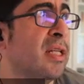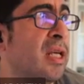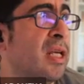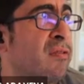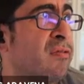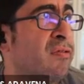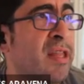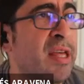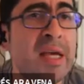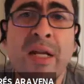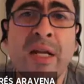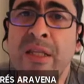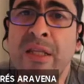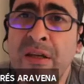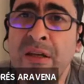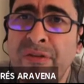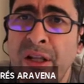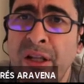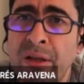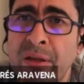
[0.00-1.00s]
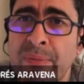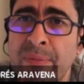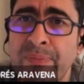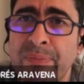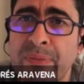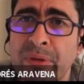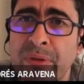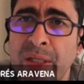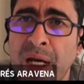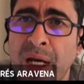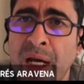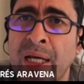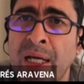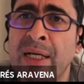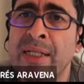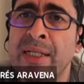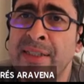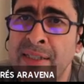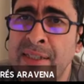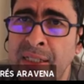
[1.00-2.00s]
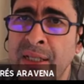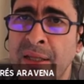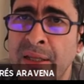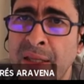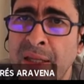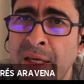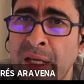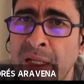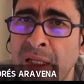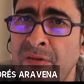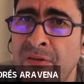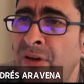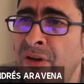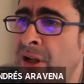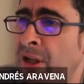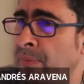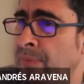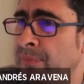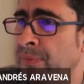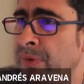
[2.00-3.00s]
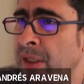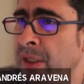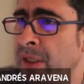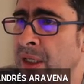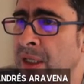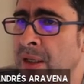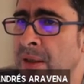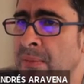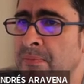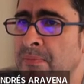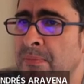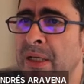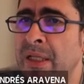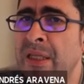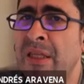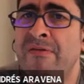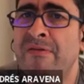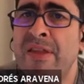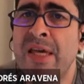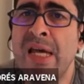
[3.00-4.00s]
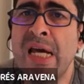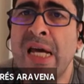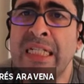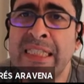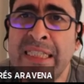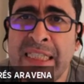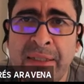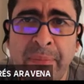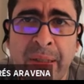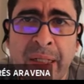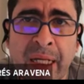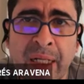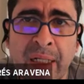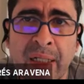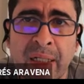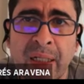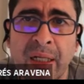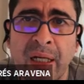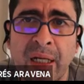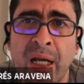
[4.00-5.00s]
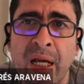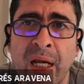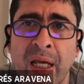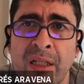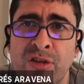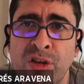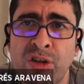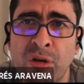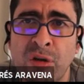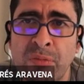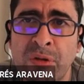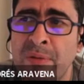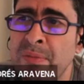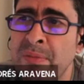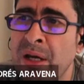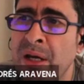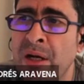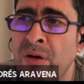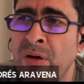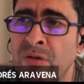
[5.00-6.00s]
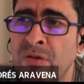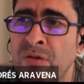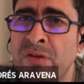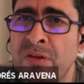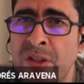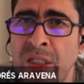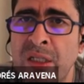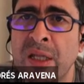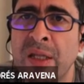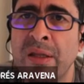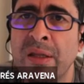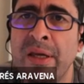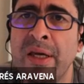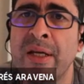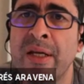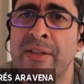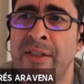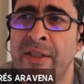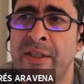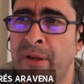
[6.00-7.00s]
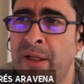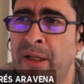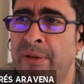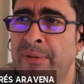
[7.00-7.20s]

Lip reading: if they are different, I can see that they are different. But if they are similar, I sometimes cannot see that they are similar.